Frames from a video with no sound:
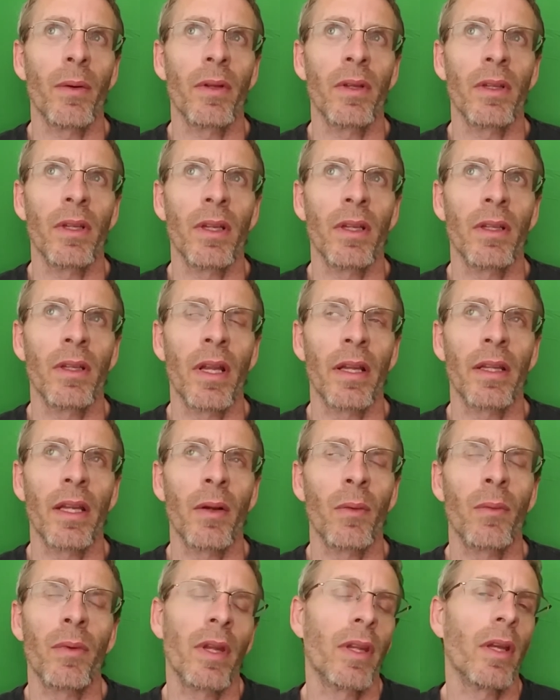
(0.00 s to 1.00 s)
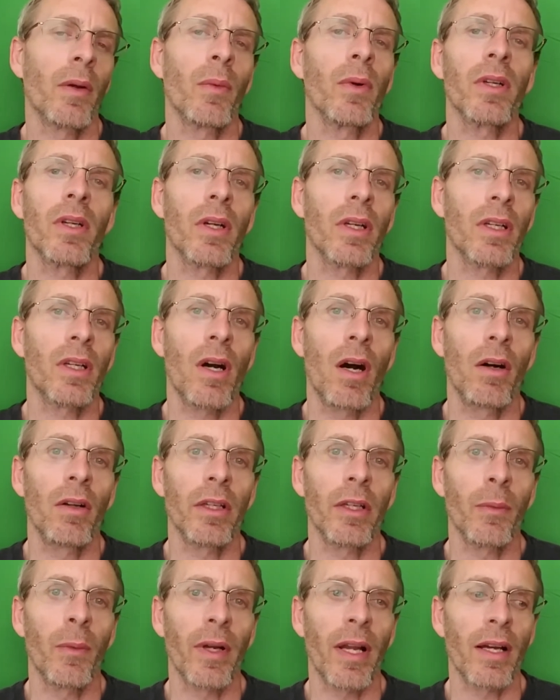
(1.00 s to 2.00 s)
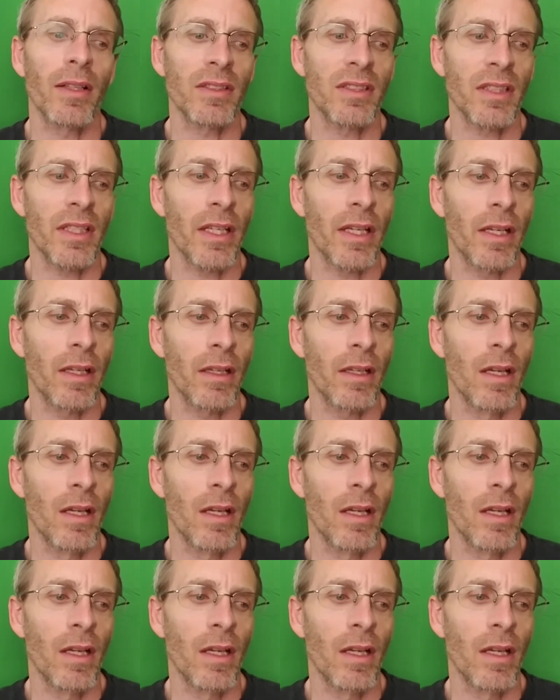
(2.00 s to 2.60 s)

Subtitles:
That they weren't going to call anyone else in.